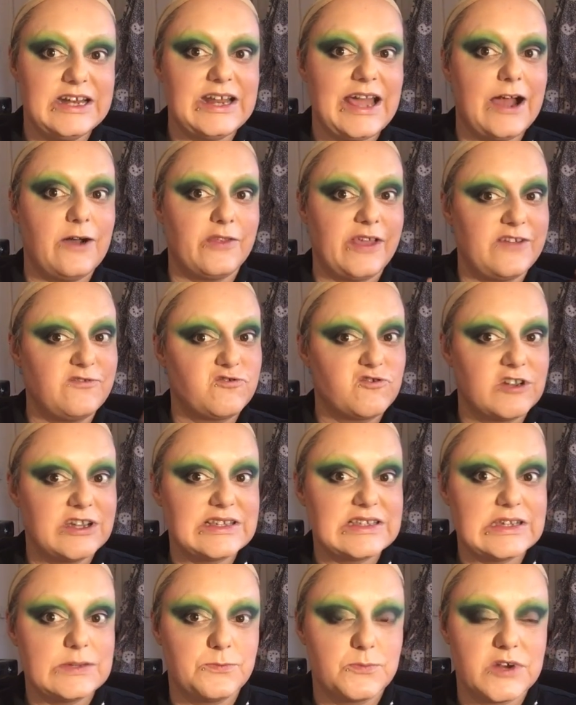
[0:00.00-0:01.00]
and how they've
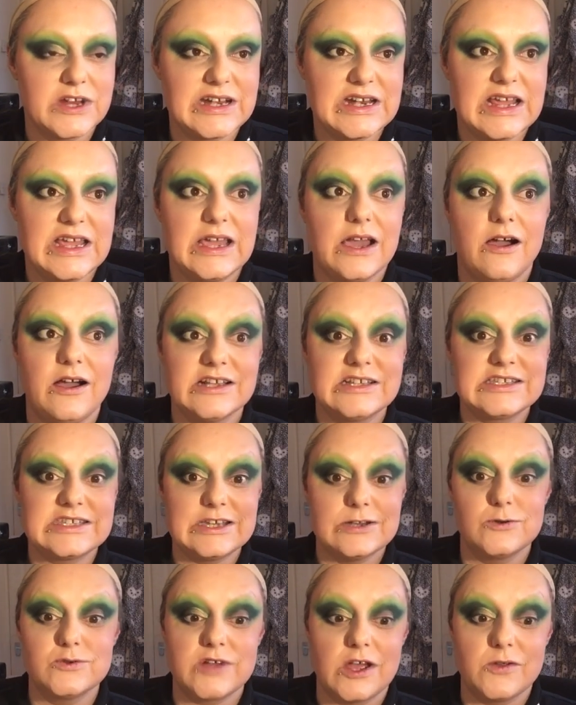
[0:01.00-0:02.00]
treated Britney, I
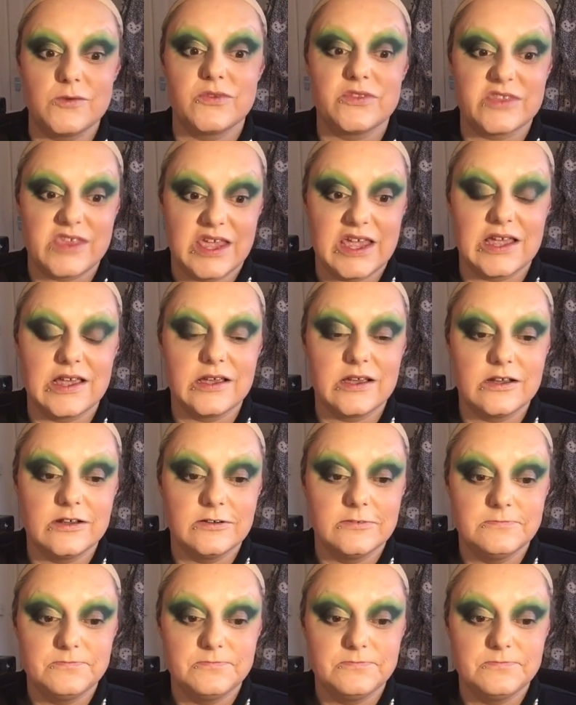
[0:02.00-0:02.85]
still don't think